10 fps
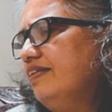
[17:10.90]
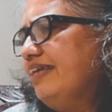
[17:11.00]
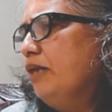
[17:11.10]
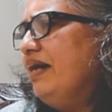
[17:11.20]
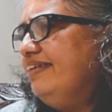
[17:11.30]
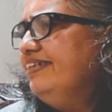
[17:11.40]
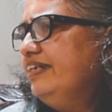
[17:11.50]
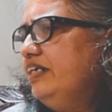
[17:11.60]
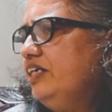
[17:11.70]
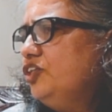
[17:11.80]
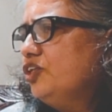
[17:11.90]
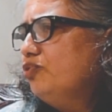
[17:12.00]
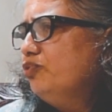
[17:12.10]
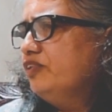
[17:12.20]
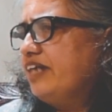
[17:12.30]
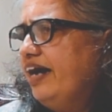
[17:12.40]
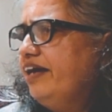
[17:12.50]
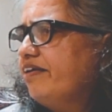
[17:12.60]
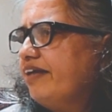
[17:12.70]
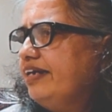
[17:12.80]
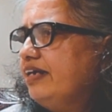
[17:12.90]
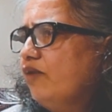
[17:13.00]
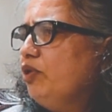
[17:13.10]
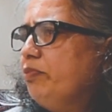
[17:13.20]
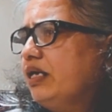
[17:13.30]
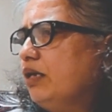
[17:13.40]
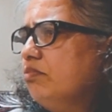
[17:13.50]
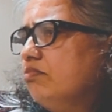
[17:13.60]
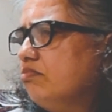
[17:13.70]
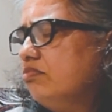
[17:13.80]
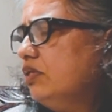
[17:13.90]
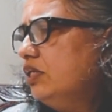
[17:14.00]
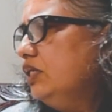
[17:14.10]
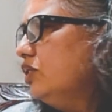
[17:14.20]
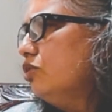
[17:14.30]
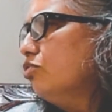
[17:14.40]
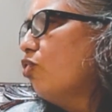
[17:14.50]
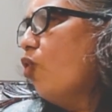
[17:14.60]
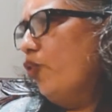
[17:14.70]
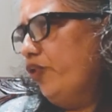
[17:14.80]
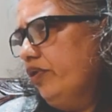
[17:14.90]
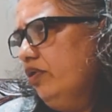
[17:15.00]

same ICT teacher who is hired right now will become the teacher to code.